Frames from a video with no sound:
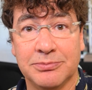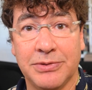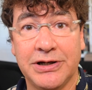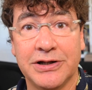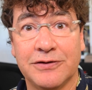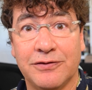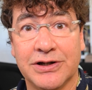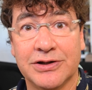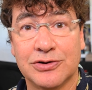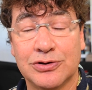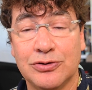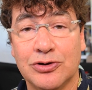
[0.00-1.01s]
Meetings
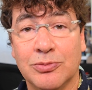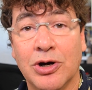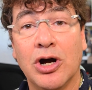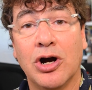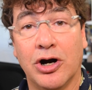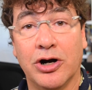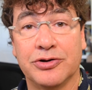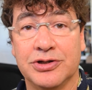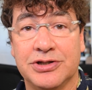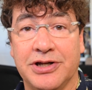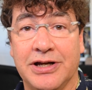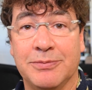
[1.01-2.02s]
via Zoom aren't the
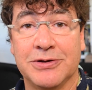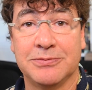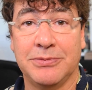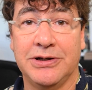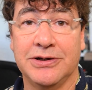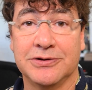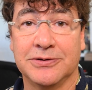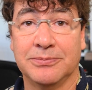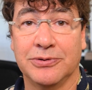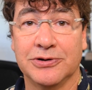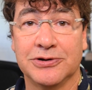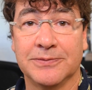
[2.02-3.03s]
same as meetings in
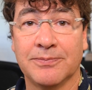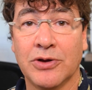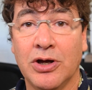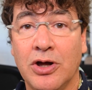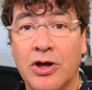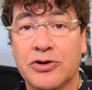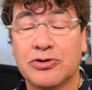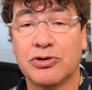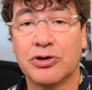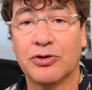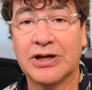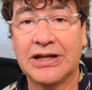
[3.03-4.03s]
person. So
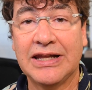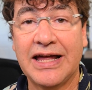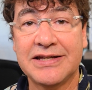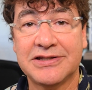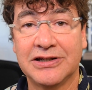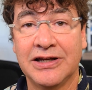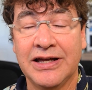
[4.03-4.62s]
there are less